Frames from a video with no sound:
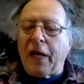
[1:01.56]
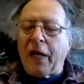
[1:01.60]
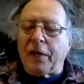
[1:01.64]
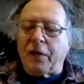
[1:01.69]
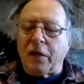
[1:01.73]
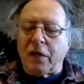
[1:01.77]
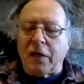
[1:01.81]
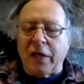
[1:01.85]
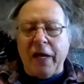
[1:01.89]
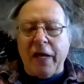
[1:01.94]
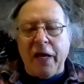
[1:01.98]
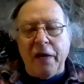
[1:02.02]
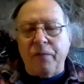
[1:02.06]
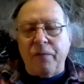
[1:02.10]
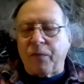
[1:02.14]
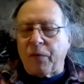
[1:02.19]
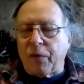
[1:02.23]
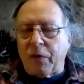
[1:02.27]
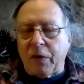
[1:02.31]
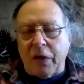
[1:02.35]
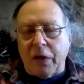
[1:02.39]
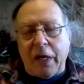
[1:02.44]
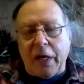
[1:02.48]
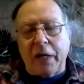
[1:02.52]
got delayed
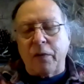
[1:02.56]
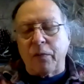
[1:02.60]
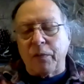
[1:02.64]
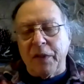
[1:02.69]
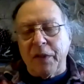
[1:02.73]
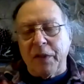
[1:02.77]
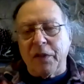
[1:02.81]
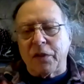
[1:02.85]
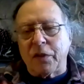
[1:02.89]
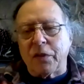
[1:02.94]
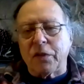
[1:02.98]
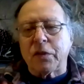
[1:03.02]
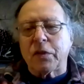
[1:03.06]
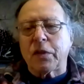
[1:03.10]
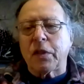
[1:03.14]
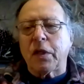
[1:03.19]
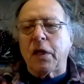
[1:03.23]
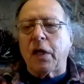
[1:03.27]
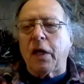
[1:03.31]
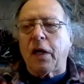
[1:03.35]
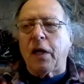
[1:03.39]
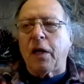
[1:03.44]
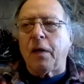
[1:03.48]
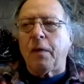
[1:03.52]
for a lot of reasons
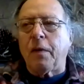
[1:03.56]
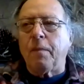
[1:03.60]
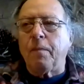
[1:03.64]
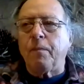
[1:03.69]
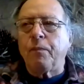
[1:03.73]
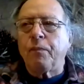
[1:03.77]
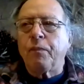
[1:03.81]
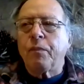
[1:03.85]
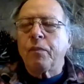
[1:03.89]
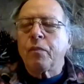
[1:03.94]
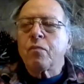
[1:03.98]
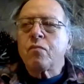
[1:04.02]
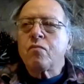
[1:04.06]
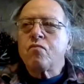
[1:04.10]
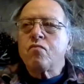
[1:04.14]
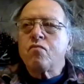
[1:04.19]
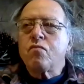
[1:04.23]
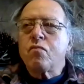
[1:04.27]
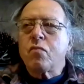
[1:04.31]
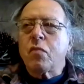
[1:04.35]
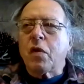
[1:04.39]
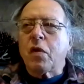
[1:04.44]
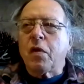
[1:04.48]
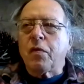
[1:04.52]

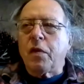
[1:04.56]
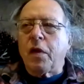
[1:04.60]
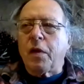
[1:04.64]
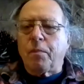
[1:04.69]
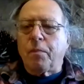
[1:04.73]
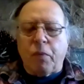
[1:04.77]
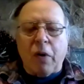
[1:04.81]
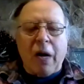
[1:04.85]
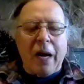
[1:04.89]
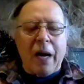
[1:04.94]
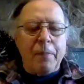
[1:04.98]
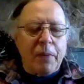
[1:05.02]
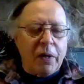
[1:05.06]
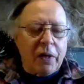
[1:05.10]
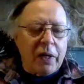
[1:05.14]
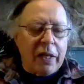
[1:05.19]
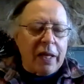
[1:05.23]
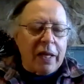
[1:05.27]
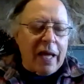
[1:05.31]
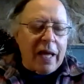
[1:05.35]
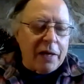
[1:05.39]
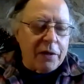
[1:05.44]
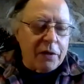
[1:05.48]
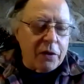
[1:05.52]
that
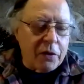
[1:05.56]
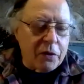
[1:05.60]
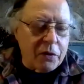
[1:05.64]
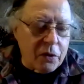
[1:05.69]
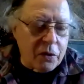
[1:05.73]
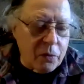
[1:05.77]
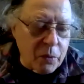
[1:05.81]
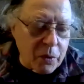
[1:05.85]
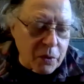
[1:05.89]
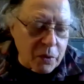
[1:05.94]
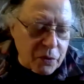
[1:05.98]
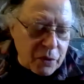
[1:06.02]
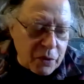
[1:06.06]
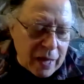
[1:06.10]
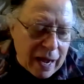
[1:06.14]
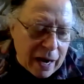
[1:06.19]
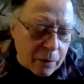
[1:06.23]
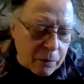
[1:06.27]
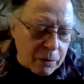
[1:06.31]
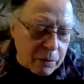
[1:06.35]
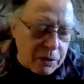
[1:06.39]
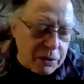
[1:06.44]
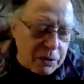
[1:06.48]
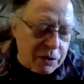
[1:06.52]
primarily had to do with
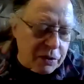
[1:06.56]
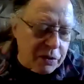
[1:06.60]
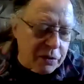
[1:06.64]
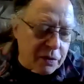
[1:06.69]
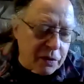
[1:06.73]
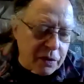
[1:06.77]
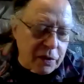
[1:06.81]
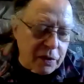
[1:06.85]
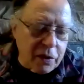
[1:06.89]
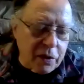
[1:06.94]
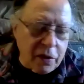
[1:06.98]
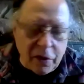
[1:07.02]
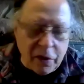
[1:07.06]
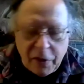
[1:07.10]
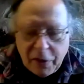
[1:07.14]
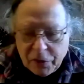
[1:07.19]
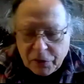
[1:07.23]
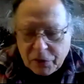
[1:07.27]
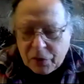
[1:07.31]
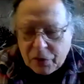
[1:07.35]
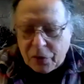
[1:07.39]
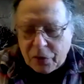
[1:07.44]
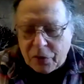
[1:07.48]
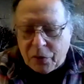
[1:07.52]
Howard's
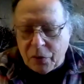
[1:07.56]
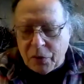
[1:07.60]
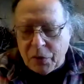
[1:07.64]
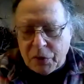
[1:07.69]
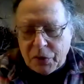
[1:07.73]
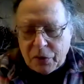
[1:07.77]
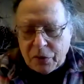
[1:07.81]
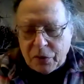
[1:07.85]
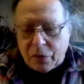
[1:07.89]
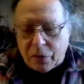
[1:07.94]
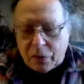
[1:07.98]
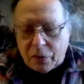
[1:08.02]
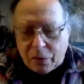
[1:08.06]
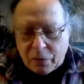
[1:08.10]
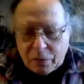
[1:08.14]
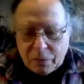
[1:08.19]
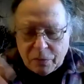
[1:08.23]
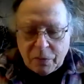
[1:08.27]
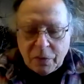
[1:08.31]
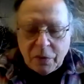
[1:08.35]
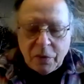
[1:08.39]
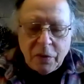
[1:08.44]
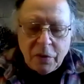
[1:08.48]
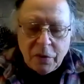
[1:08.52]

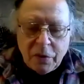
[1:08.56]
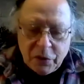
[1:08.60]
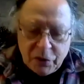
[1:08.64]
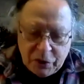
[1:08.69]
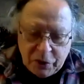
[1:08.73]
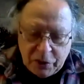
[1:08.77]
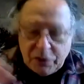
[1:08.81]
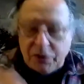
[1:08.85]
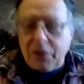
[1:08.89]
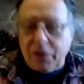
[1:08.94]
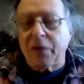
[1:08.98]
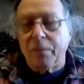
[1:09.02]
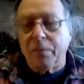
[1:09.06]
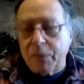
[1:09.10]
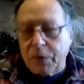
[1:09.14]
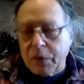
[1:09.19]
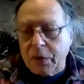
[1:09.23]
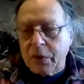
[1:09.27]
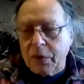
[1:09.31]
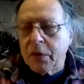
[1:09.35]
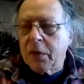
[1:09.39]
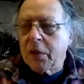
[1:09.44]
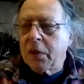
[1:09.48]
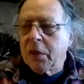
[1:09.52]
institutional
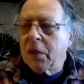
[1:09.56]
systems.